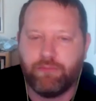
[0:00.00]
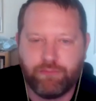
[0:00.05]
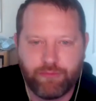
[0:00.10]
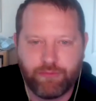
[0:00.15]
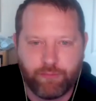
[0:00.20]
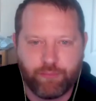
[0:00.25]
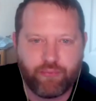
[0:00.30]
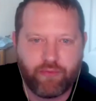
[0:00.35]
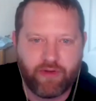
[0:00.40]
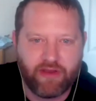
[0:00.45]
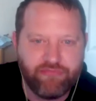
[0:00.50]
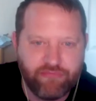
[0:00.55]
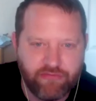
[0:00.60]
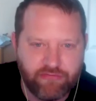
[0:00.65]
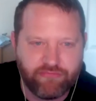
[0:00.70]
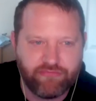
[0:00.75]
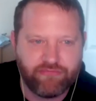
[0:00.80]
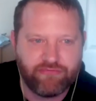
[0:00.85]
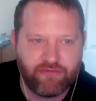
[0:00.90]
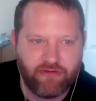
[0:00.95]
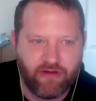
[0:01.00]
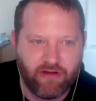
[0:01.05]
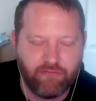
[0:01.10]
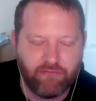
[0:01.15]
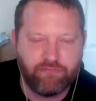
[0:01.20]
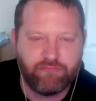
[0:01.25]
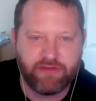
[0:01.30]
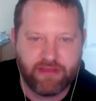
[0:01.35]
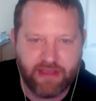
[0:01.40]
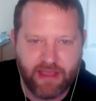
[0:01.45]
the presence
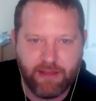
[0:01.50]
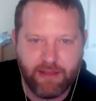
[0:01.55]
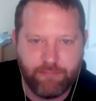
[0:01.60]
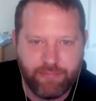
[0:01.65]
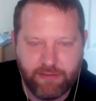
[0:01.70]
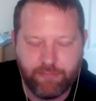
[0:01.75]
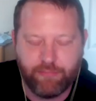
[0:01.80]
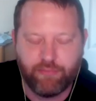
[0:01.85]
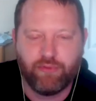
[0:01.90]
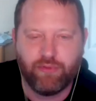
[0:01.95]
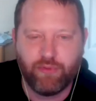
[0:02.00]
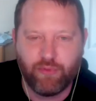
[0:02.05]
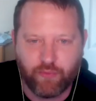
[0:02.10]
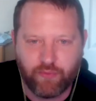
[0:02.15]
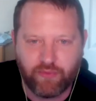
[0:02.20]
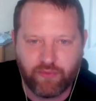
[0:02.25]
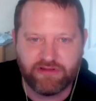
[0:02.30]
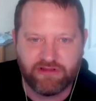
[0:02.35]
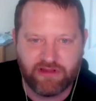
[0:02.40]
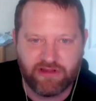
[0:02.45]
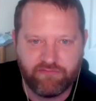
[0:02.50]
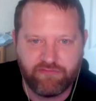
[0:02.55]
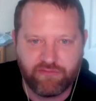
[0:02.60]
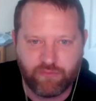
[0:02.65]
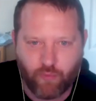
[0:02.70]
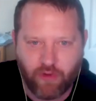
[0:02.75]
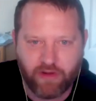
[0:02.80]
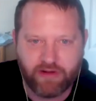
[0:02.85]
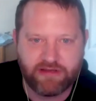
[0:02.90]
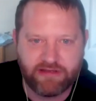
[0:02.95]
of gay people who were in love and
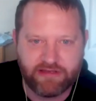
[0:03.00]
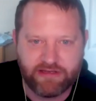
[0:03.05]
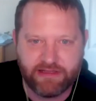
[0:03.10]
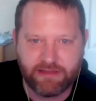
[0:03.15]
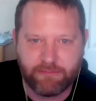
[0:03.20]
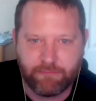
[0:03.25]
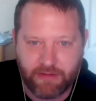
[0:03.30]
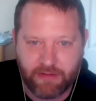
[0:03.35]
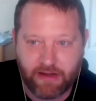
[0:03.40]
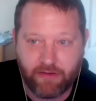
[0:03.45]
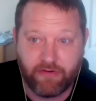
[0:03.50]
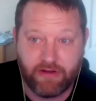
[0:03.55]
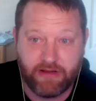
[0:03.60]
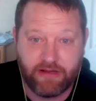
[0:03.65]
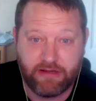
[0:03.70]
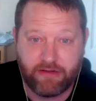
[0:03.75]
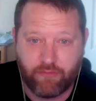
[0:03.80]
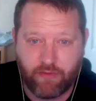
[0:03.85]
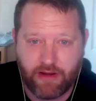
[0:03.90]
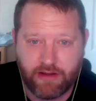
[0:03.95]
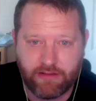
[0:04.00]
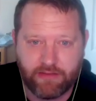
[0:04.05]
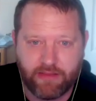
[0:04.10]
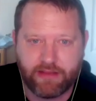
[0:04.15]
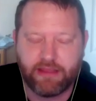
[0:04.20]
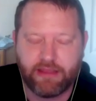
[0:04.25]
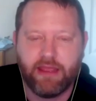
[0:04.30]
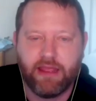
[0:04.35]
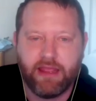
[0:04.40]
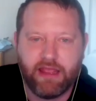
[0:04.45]
wanted to get married, right?
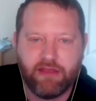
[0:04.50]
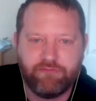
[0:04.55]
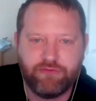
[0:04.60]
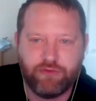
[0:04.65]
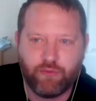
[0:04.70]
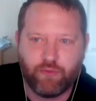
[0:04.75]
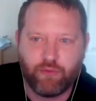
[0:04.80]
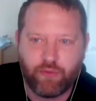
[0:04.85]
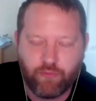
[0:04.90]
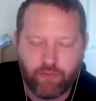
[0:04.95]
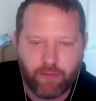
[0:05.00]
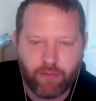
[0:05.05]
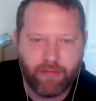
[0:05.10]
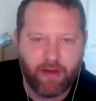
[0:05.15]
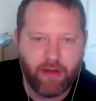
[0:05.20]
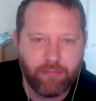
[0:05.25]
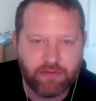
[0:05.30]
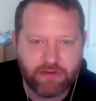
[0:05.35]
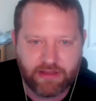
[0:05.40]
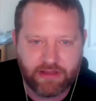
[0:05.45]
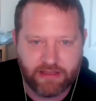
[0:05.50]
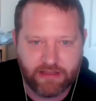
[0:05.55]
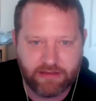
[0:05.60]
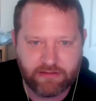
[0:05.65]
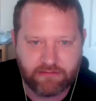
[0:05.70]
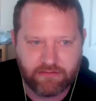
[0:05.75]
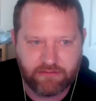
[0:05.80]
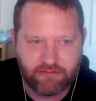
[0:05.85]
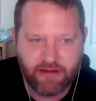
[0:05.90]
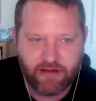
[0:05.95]
Like if you're a
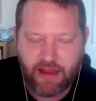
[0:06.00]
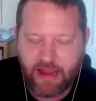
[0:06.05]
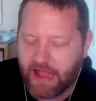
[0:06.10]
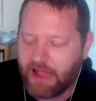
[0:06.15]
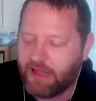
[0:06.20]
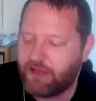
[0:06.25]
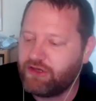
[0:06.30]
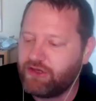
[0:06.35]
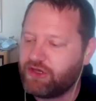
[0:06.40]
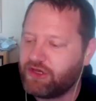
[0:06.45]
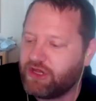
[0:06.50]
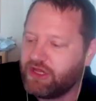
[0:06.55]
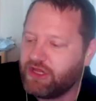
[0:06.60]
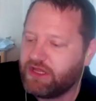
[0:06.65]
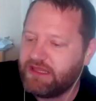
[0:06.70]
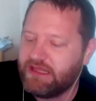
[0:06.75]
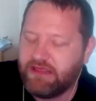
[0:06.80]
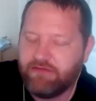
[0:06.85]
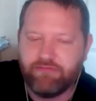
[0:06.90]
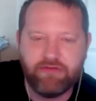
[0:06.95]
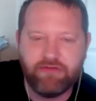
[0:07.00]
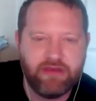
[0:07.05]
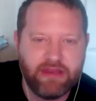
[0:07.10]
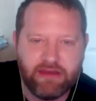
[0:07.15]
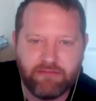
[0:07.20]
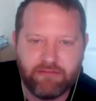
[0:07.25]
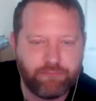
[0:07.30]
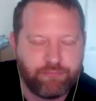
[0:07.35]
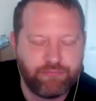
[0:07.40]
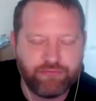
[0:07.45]
Republican and even
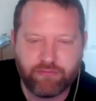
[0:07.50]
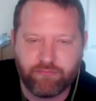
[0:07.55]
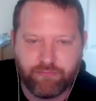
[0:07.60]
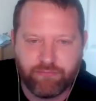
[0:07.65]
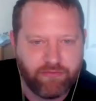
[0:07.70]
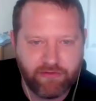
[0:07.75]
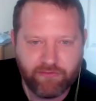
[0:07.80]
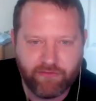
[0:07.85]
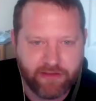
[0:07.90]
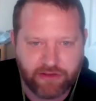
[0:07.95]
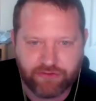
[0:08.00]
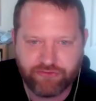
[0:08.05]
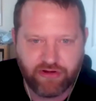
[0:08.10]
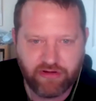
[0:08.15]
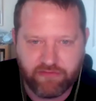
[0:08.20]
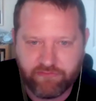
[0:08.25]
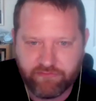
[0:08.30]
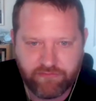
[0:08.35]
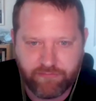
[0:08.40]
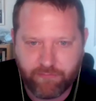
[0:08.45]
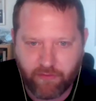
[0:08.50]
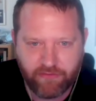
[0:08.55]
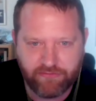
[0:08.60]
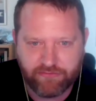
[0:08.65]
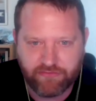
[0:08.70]
in some fairly conservative parts